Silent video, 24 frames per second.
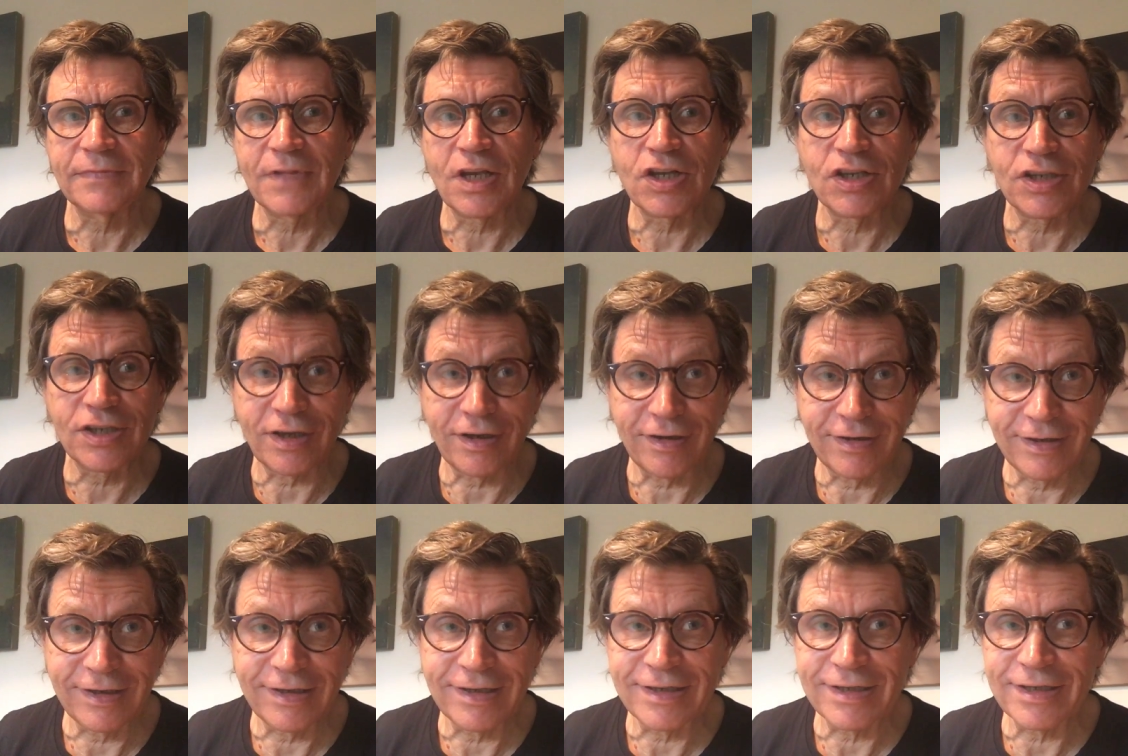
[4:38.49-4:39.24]

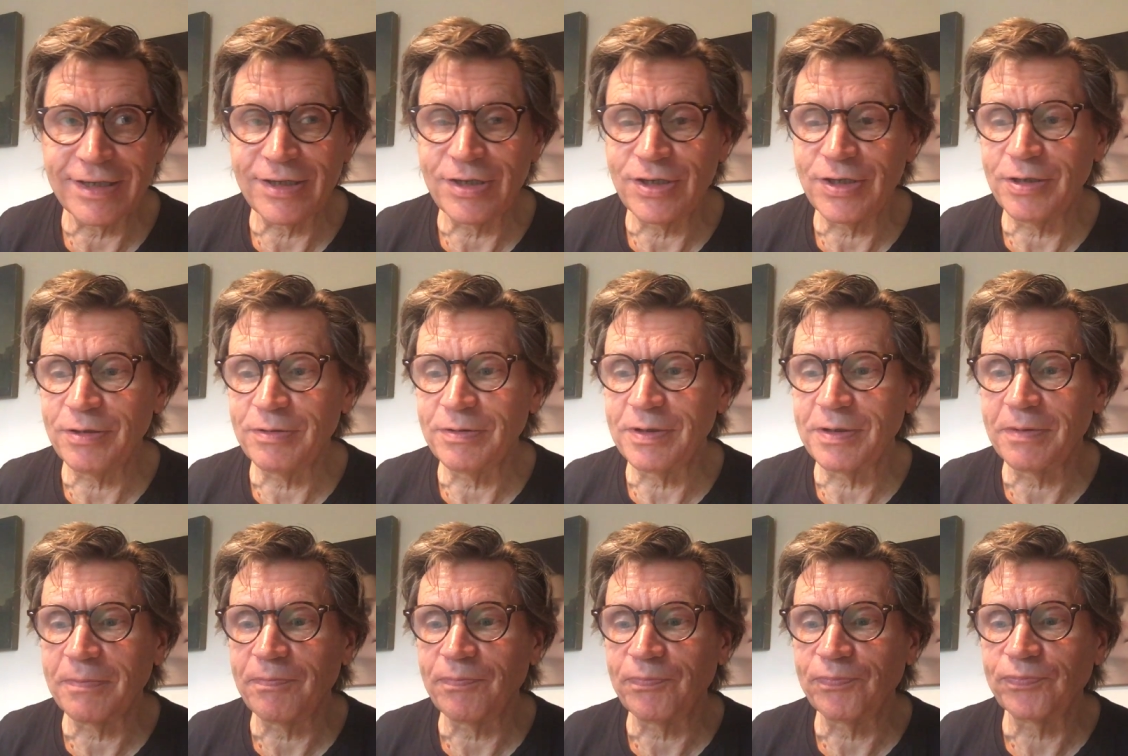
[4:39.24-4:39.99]
Solly continued.
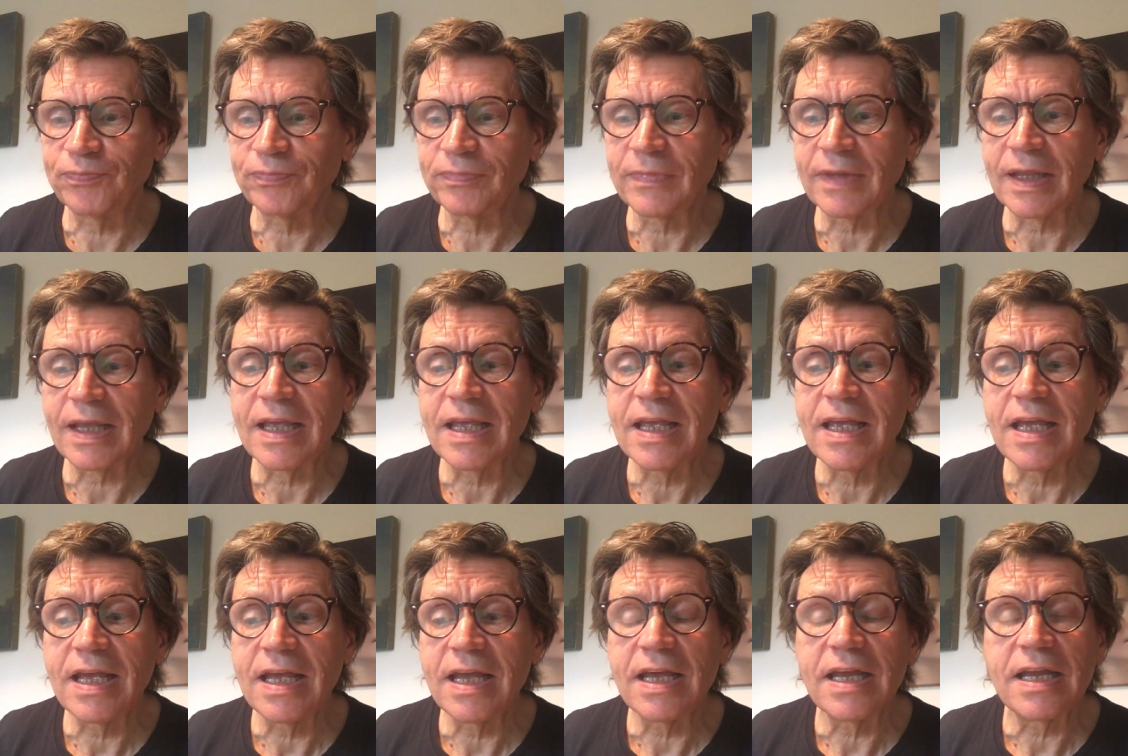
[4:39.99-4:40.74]

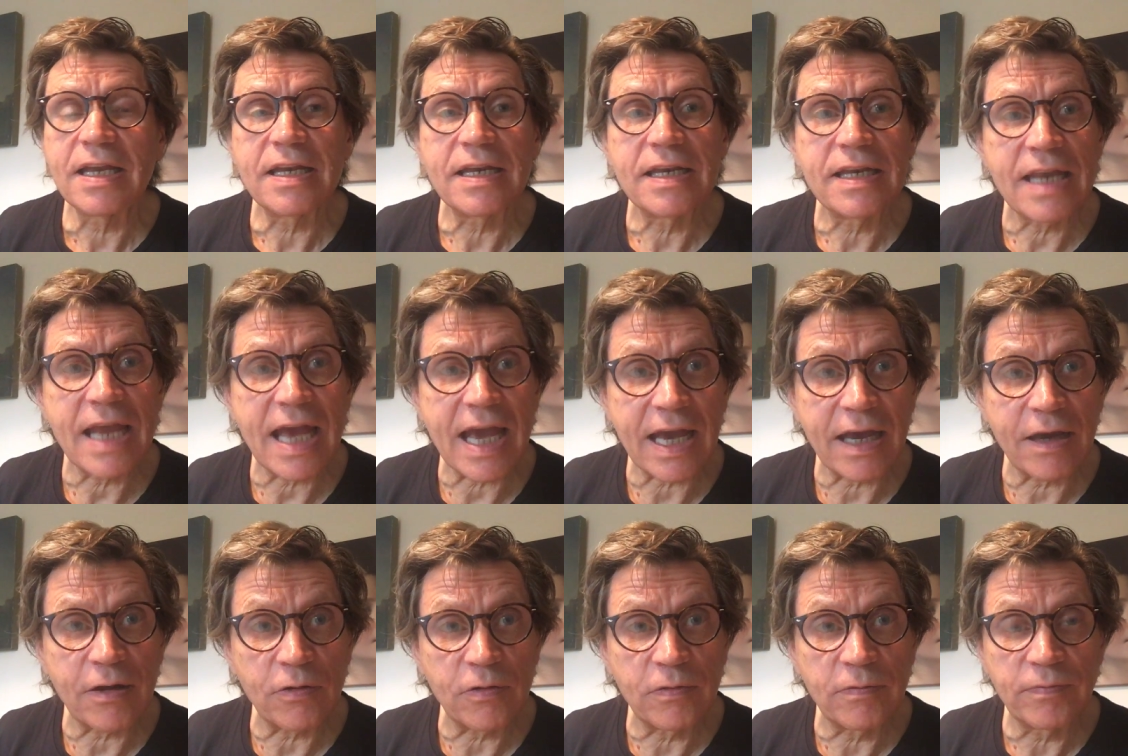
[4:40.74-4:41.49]

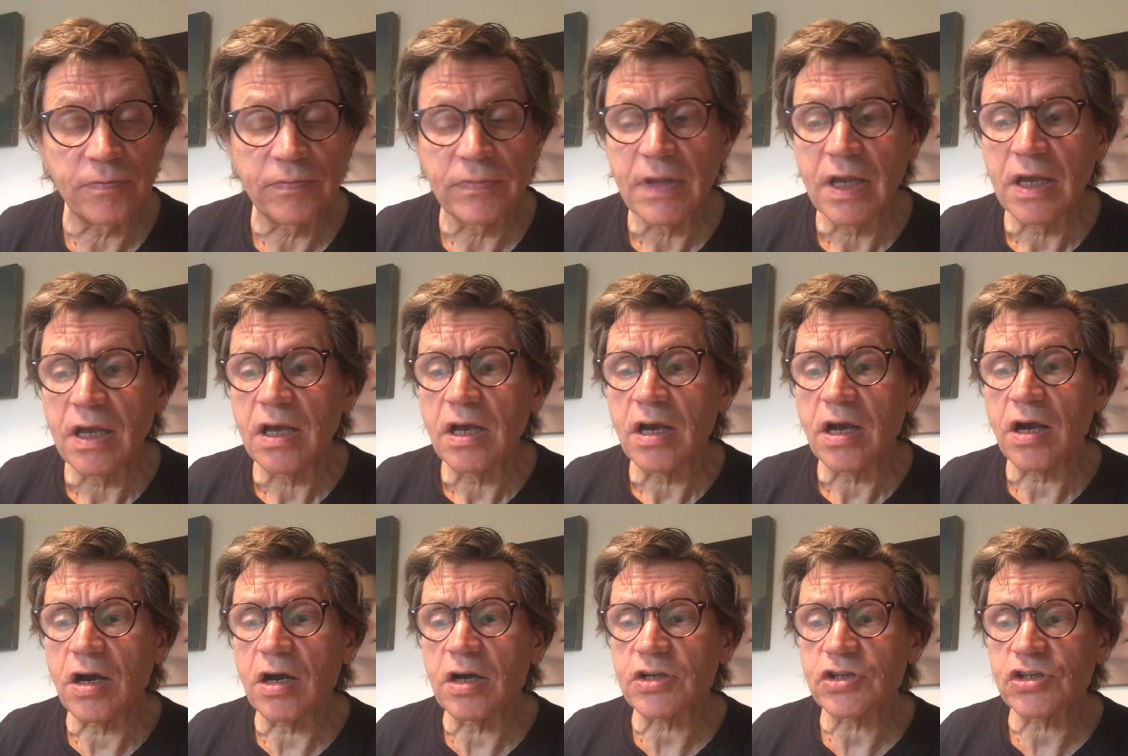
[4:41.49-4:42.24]
Now,
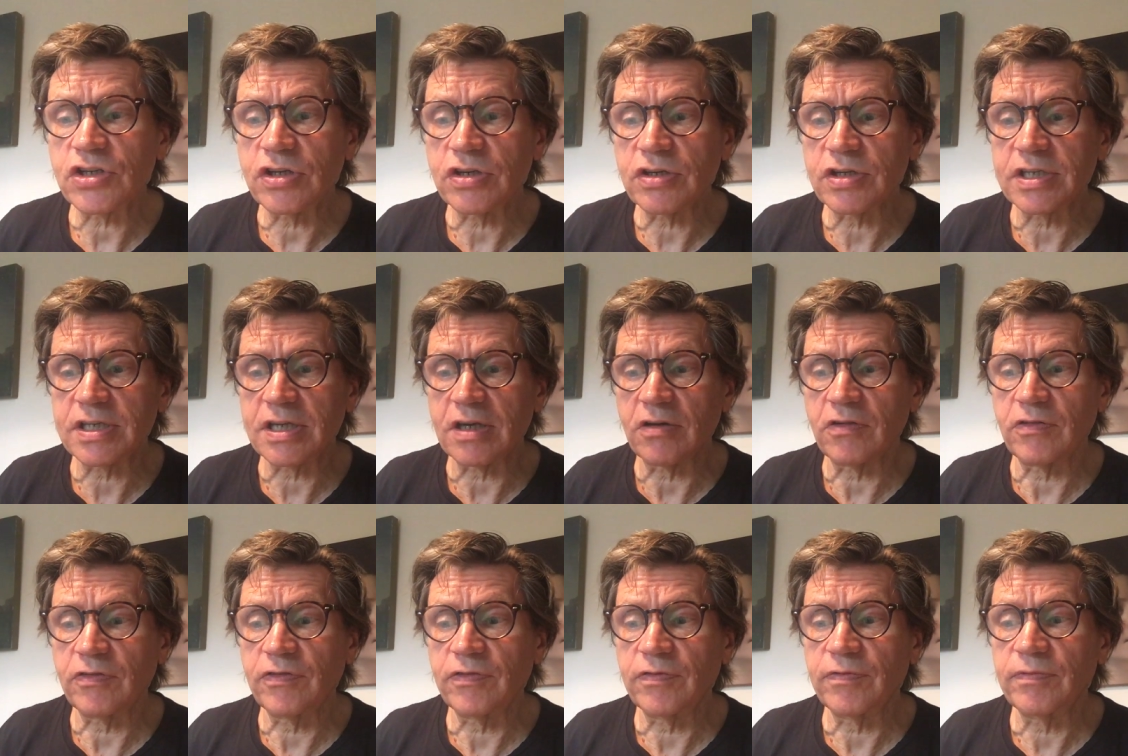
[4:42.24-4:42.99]
ask
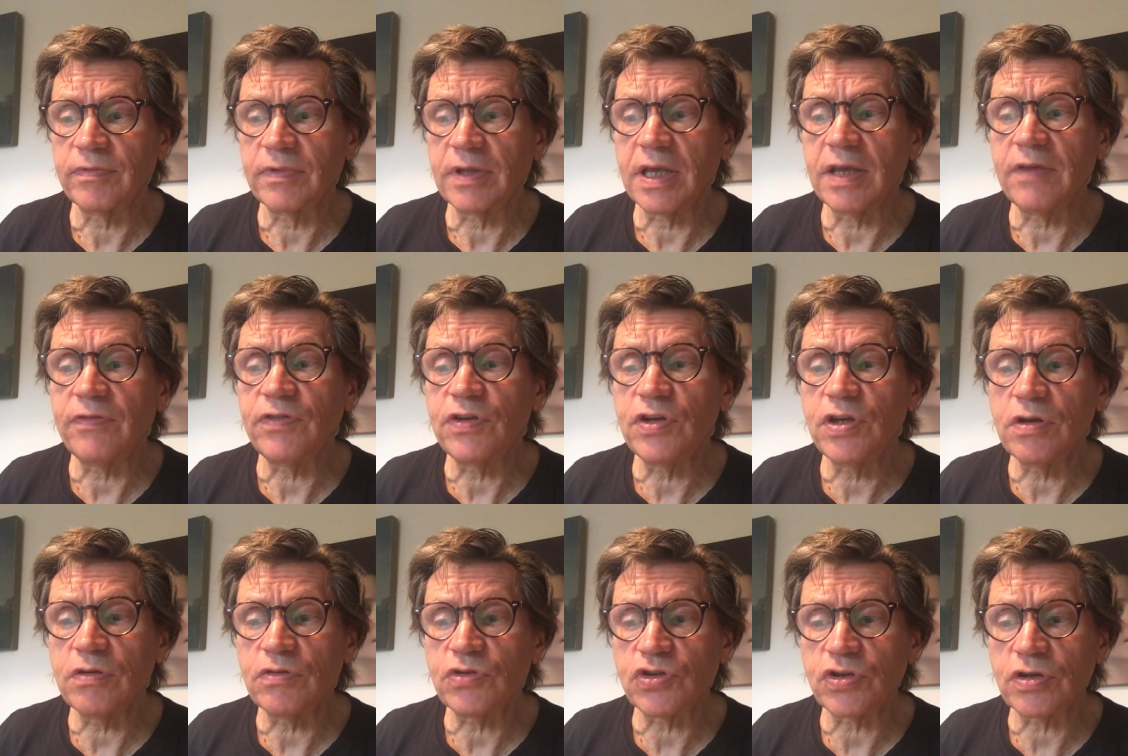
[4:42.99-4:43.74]
yourself if
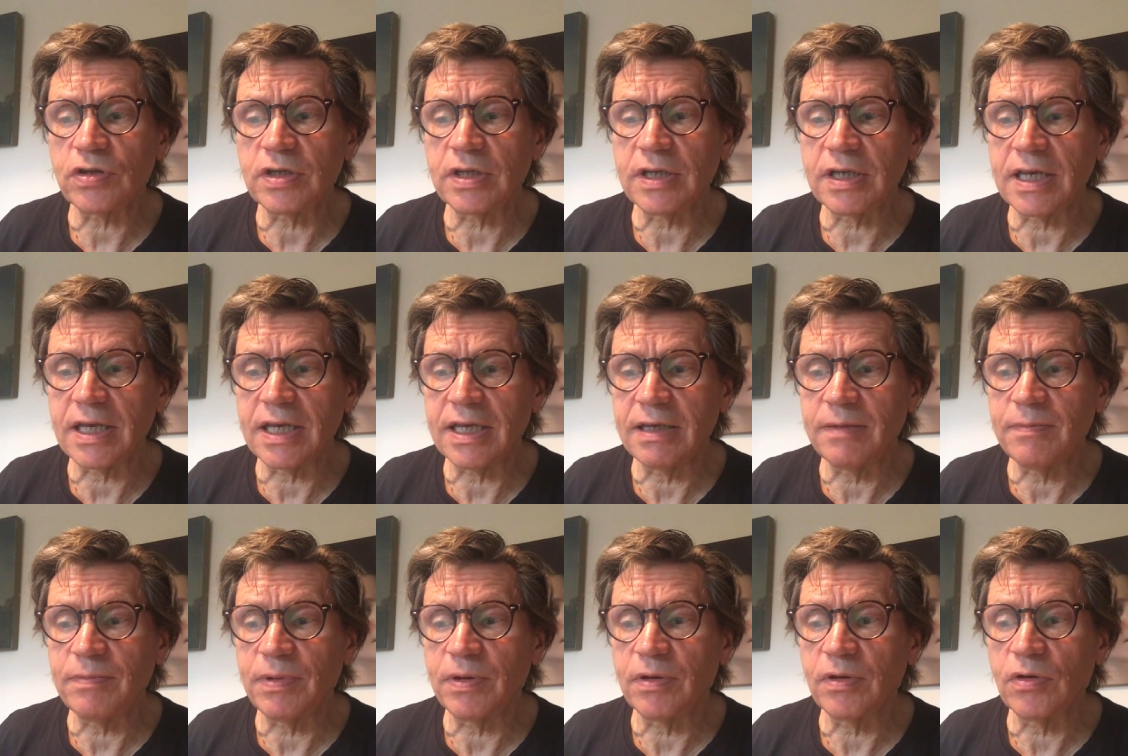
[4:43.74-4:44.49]
you should
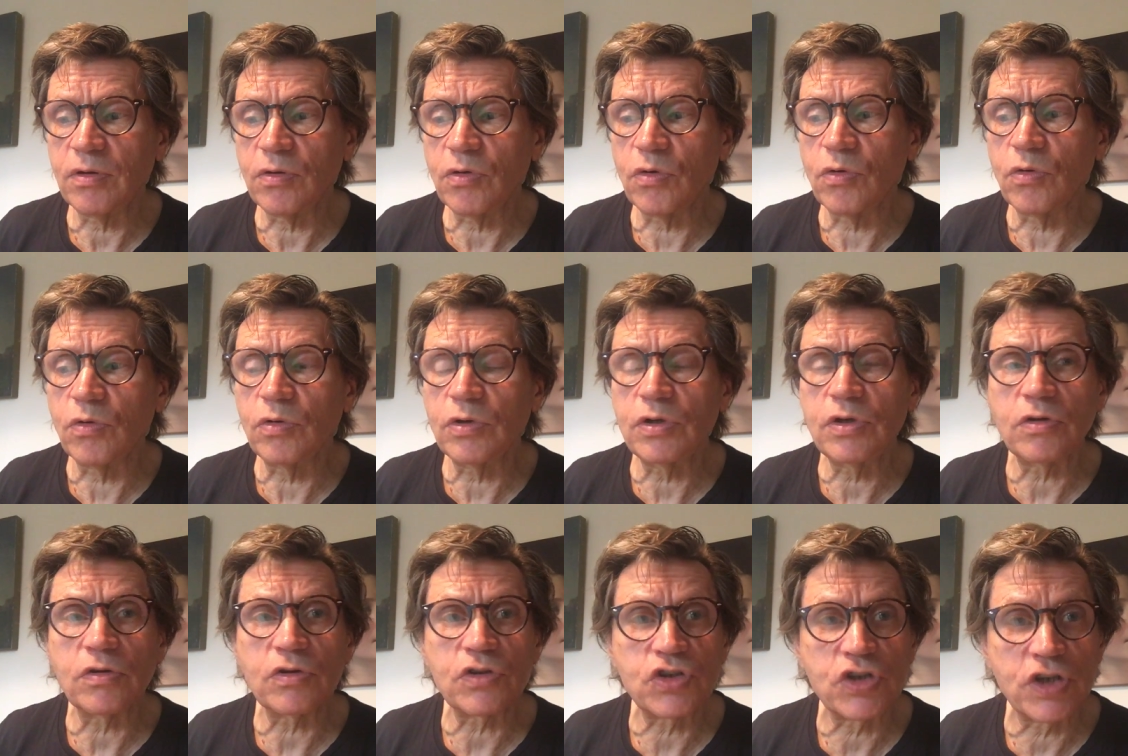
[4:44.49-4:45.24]
keep all
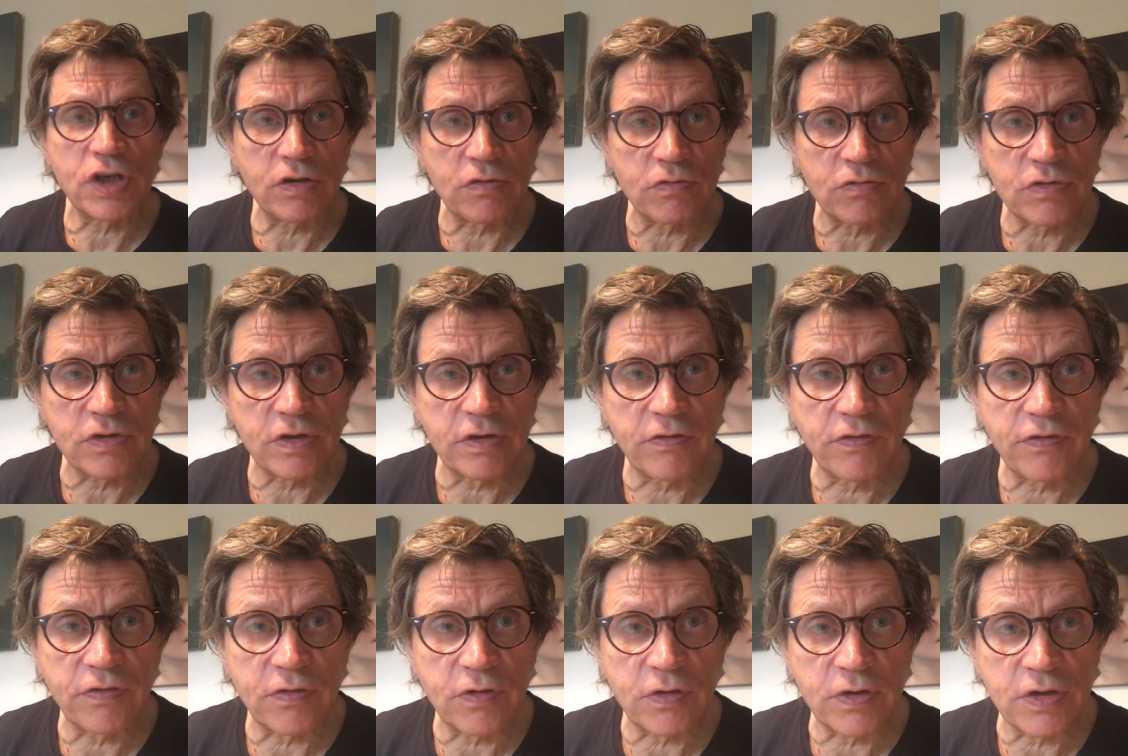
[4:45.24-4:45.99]
your children
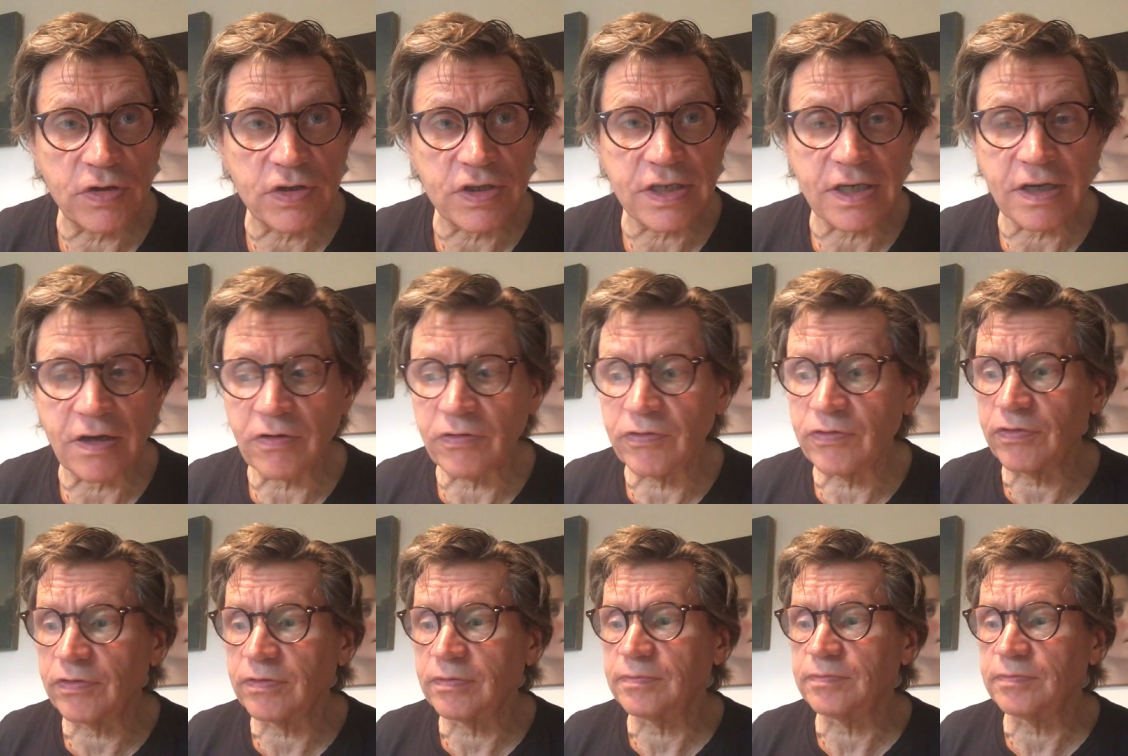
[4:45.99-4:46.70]
for yourself.